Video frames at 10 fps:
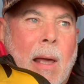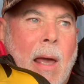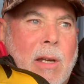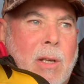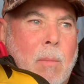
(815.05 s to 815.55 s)

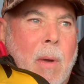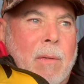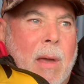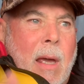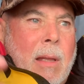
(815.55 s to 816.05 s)
edge of the
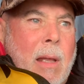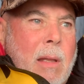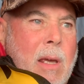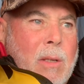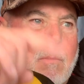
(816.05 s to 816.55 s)
bivvy, and
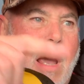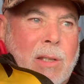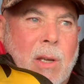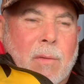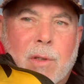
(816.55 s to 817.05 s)
then these
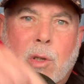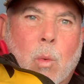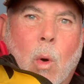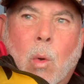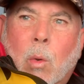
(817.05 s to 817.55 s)
massive
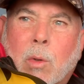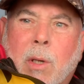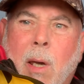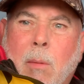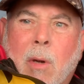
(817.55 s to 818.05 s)

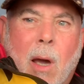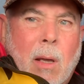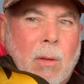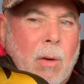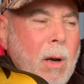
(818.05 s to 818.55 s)
squalls keep
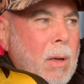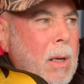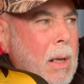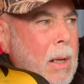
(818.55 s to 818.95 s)
going through.